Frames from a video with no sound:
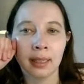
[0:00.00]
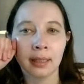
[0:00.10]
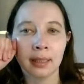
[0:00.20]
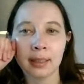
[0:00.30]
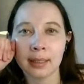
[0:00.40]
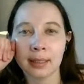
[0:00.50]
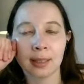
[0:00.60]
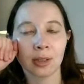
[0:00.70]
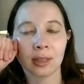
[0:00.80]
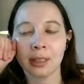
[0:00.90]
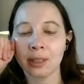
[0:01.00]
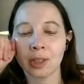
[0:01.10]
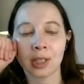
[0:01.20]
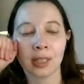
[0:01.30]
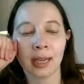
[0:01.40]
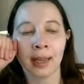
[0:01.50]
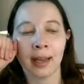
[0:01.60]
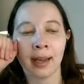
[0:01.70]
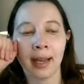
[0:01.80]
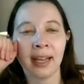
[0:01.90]
let's just
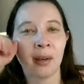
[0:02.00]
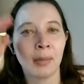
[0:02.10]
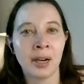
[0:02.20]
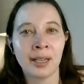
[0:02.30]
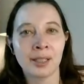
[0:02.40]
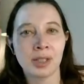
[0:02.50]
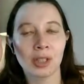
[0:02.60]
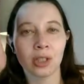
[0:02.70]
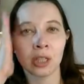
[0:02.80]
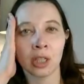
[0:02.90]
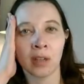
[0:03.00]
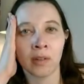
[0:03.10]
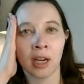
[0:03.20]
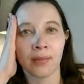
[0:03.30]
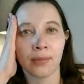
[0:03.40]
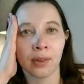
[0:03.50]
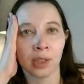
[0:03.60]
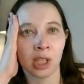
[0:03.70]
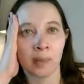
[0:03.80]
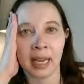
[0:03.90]
say I had mods. She dove off the
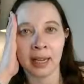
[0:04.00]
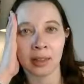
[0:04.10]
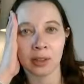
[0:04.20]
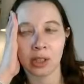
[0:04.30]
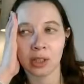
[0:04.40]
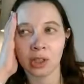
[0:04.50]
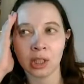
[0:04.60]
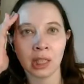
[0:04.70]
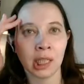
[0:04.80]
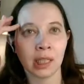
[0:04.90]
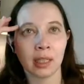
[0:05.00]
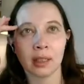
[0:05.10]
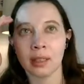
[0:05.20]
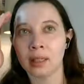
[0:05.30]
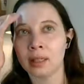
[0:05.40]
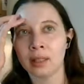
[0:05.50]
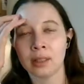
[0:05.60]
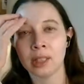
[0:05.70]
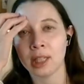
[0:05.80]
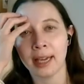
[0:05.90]
deep end. She
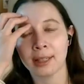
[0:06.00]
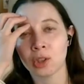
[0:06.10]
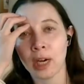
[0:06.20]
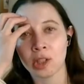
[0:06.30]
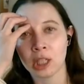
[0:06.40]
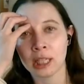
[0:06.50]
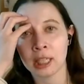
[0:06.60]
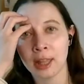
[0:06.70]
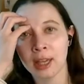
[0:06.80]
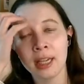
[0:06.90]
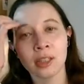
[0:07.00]
died a tragic death.